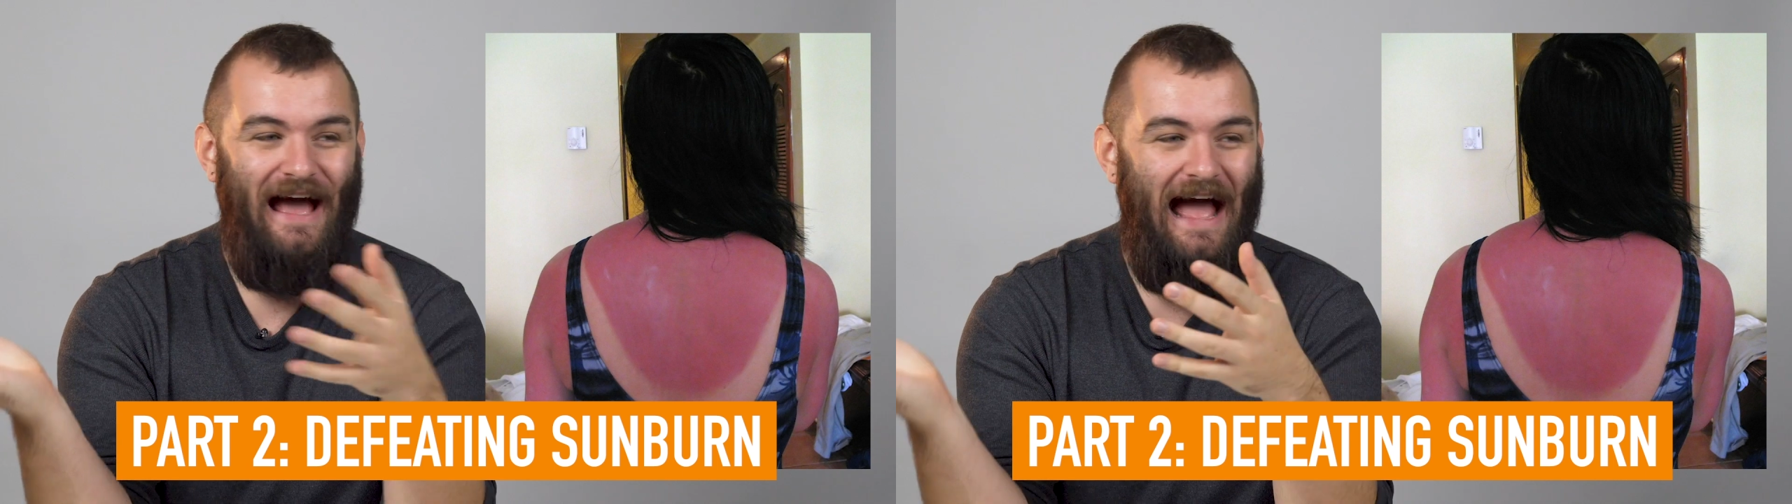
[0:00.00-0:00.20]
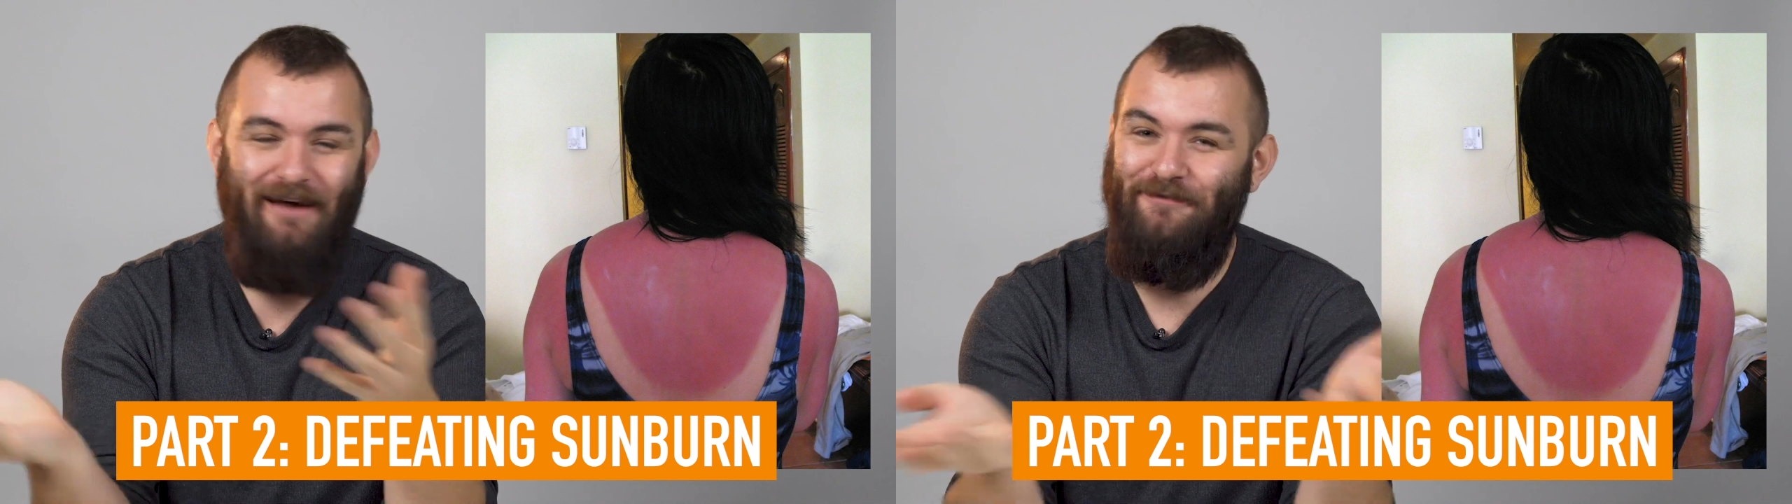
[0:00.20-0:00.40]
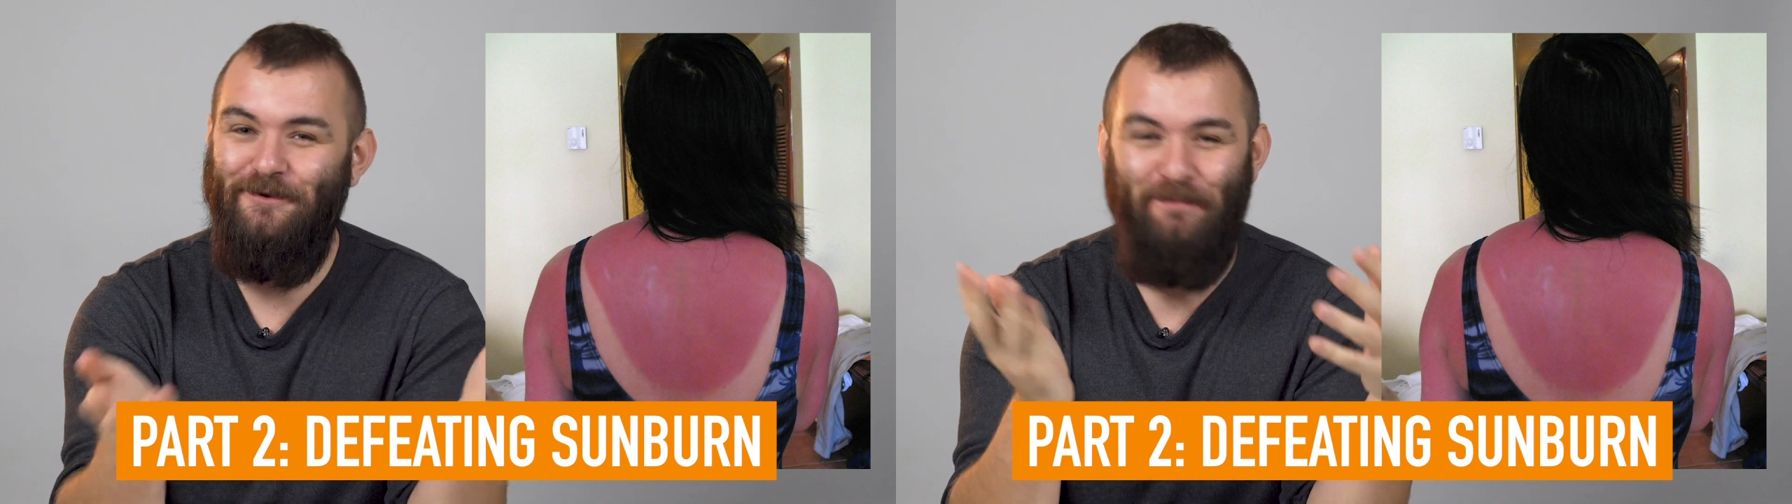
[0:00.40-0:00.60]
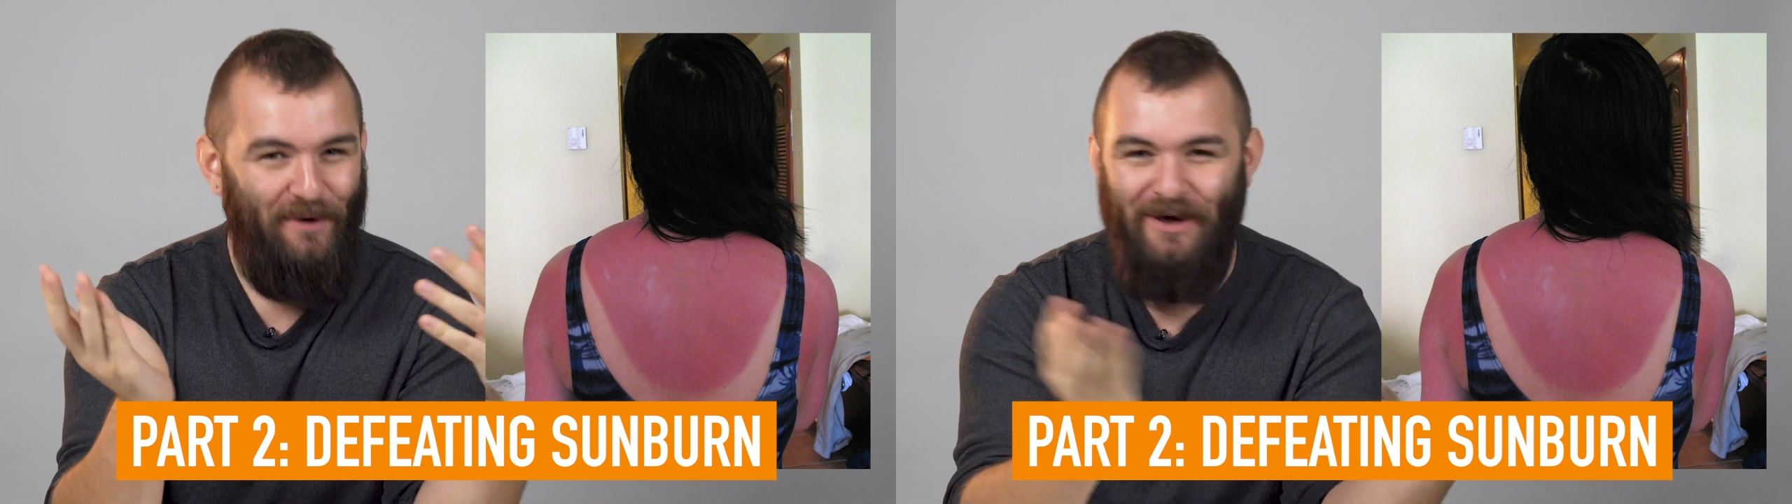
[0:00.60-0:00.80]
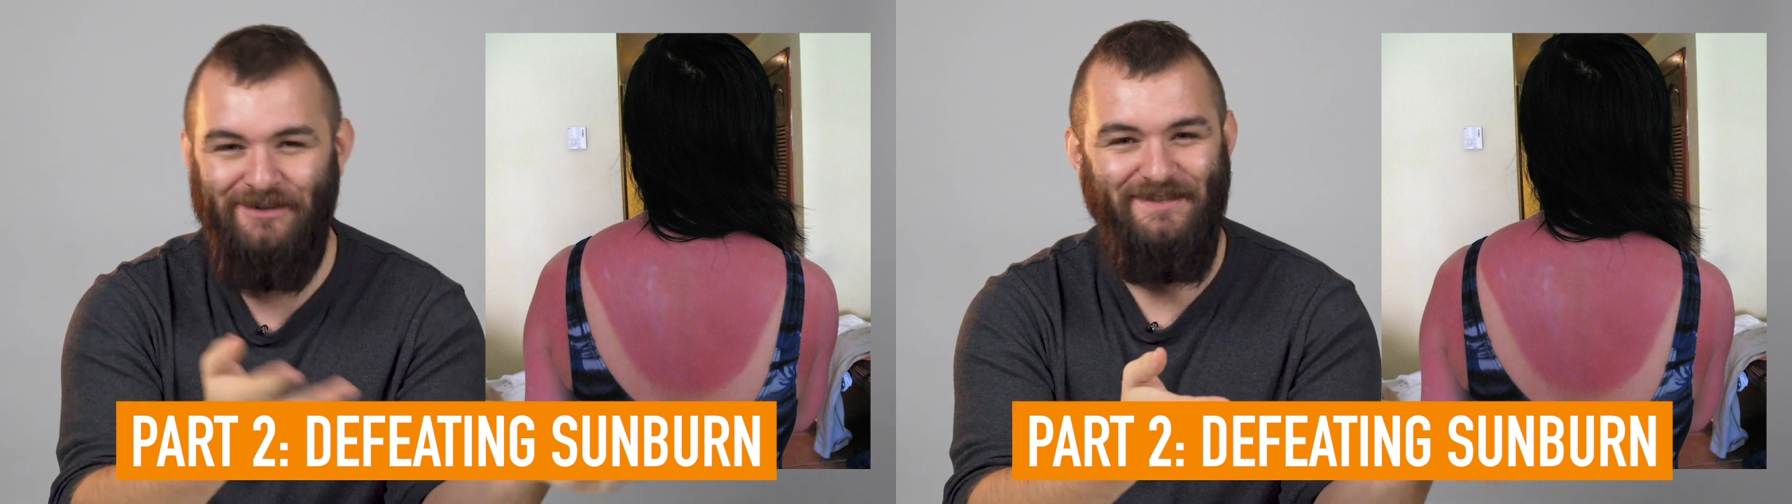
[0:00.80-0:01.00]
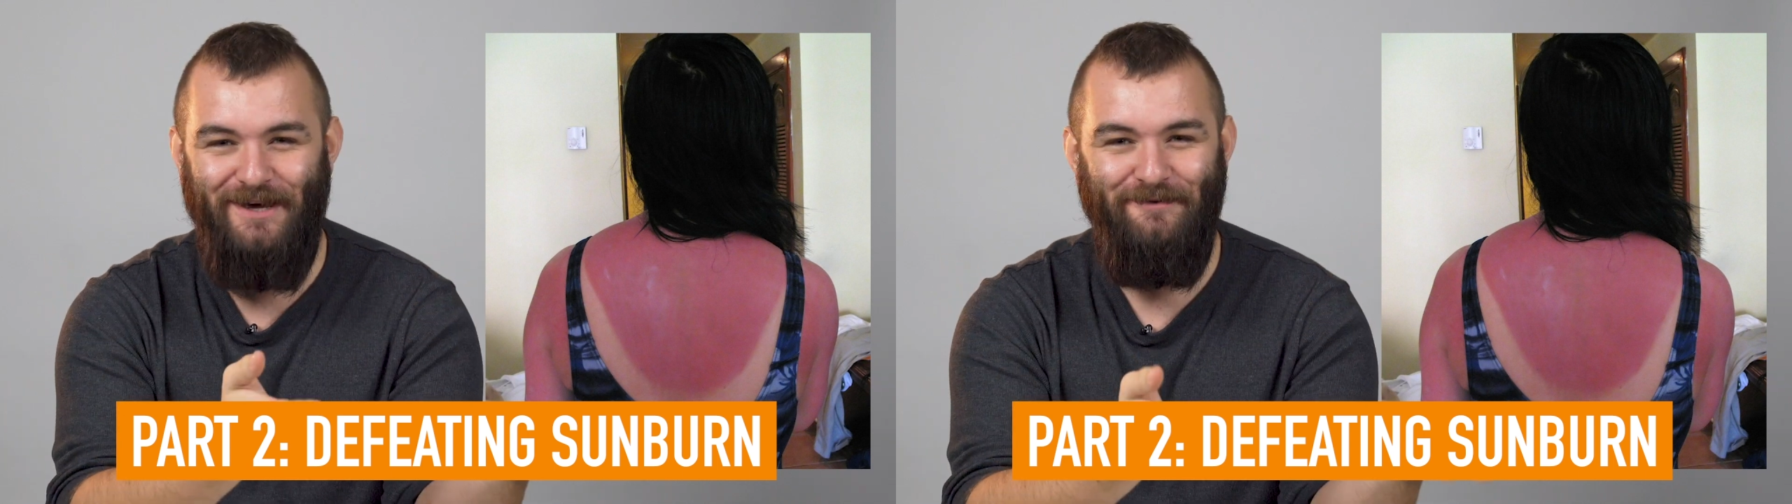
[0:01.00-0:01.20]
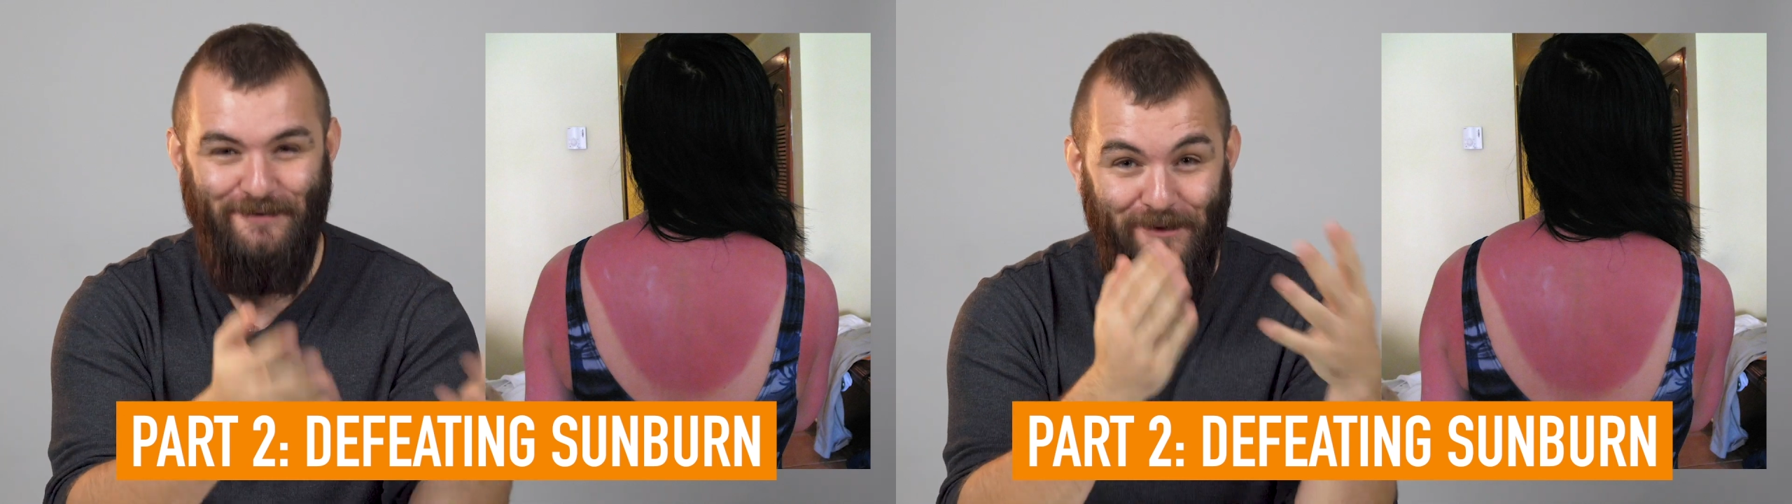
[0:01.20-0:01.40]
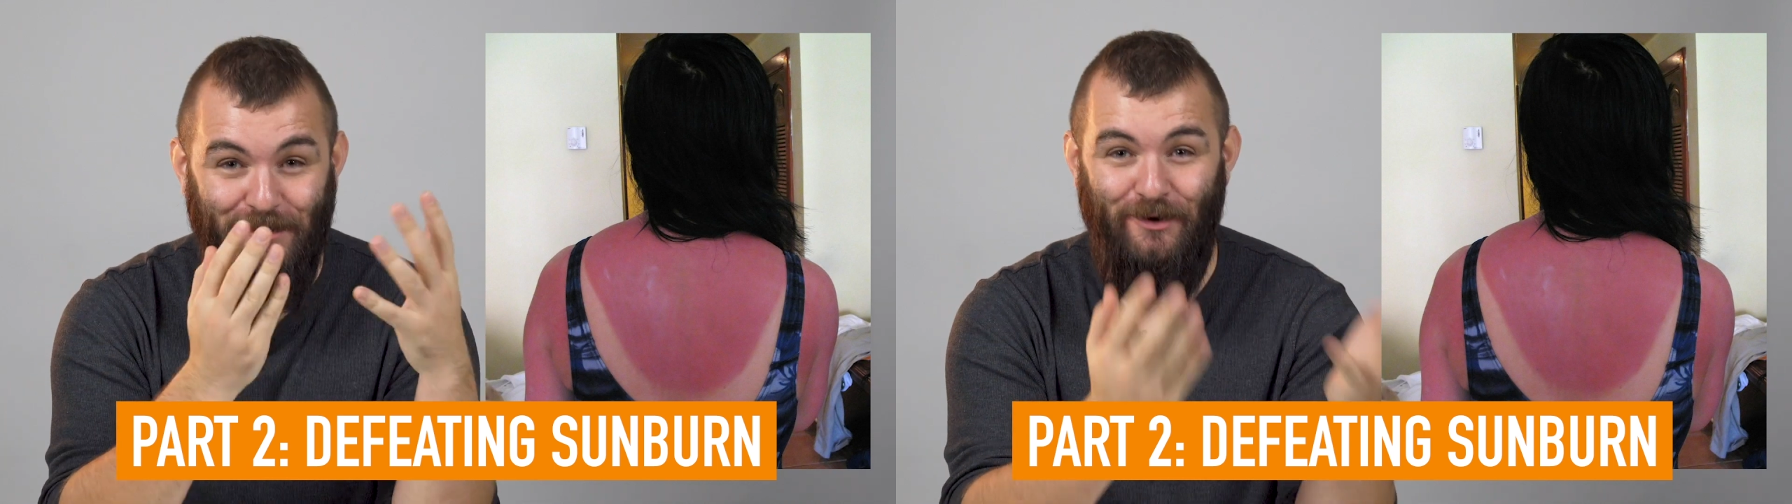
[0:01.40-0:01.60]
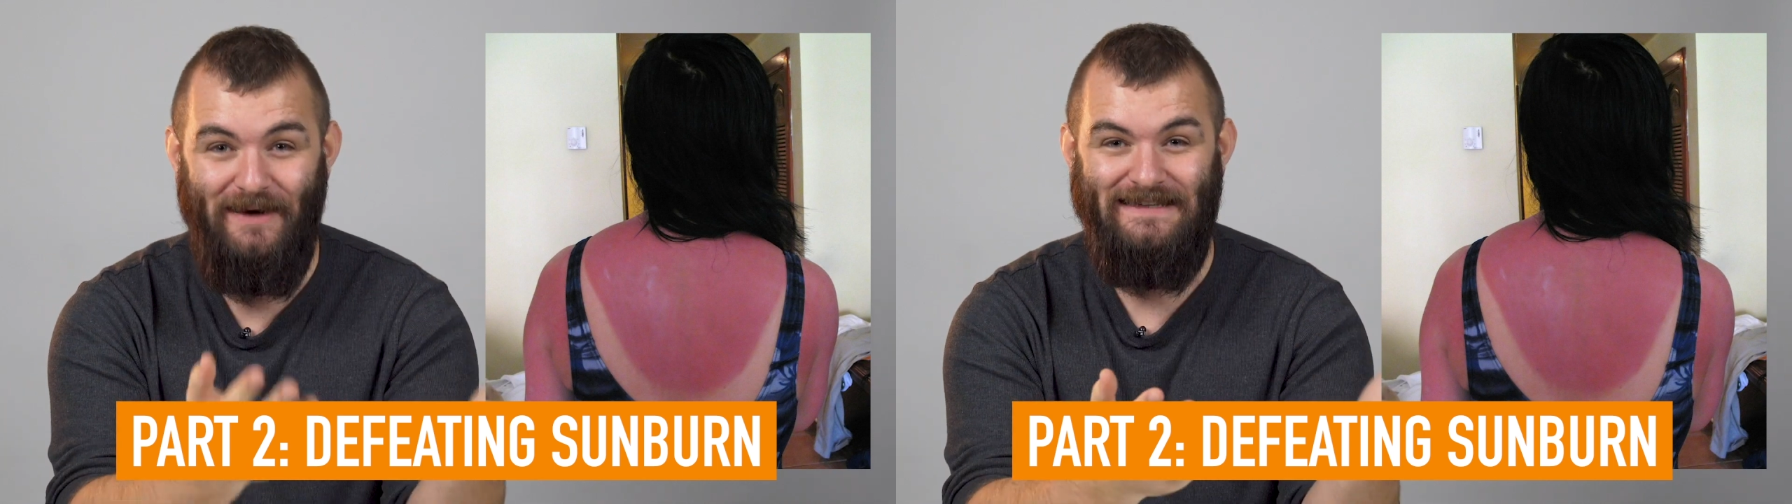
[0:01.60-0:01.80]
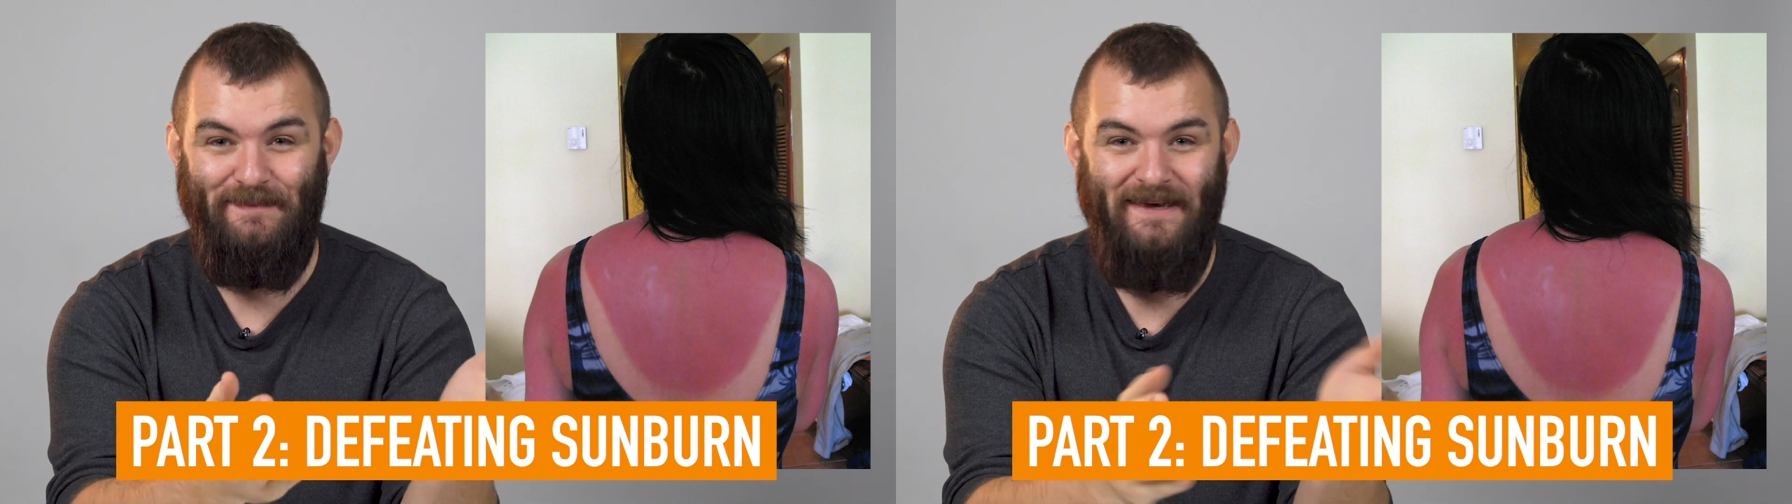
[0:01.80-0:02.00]
Have you burned yourself to a
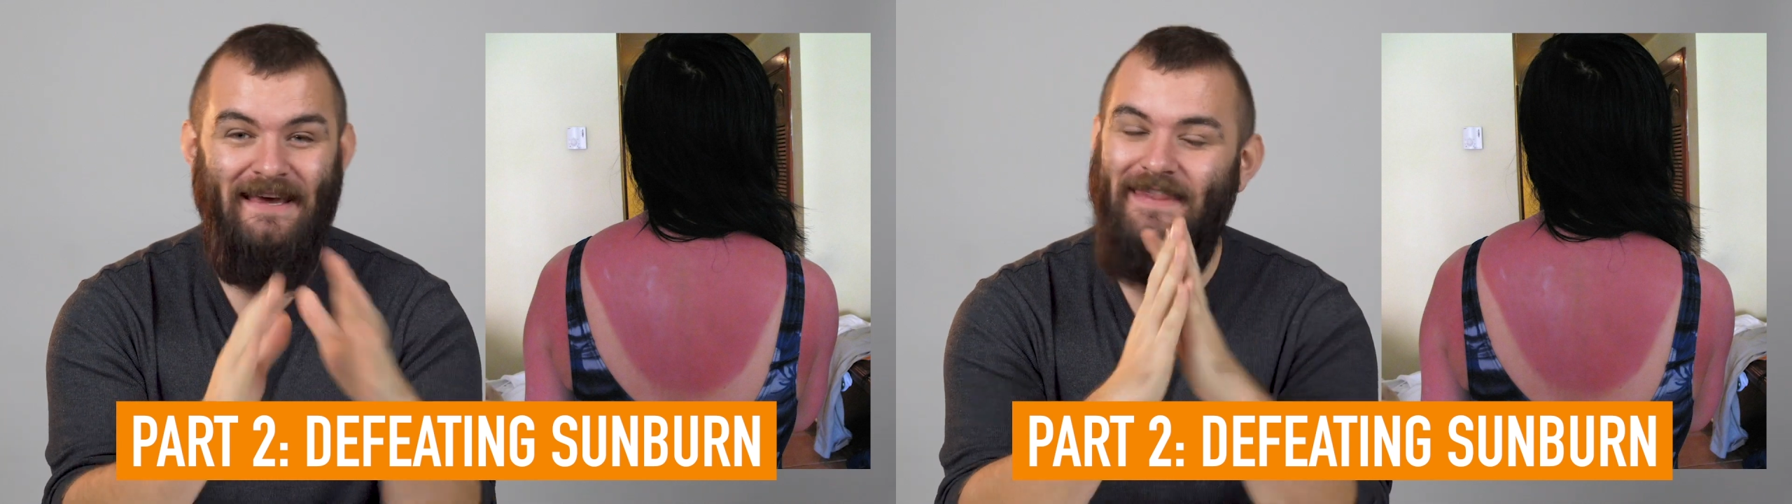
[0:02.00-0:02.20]
crisp?